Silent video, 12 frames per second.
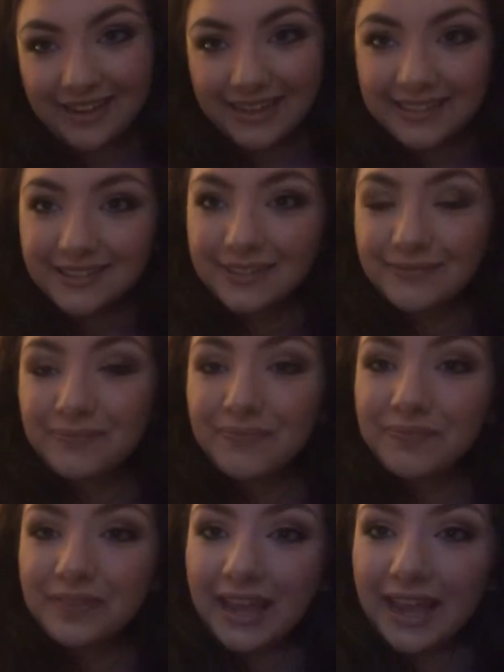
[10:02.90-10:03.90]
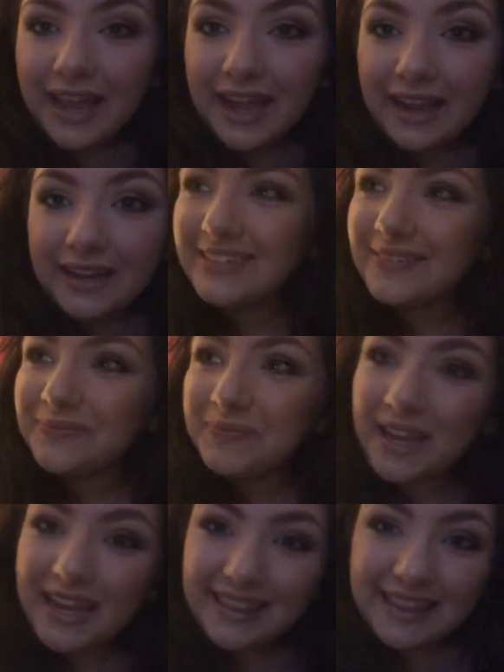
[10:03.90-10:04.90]
it is, and
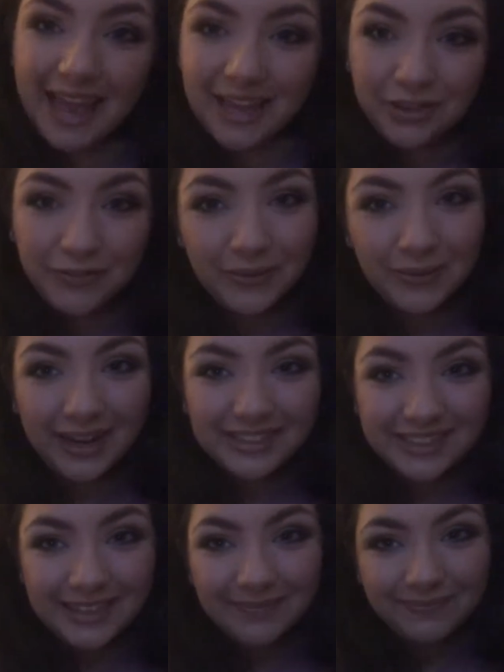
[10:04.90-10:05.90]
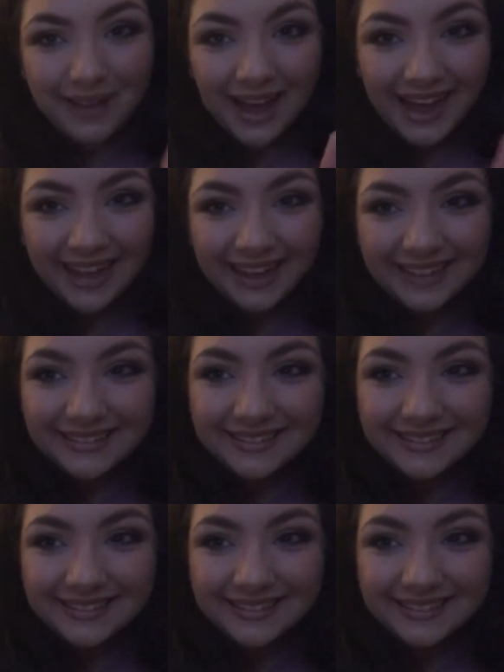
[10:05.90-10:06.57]
thank you for watching. Bye.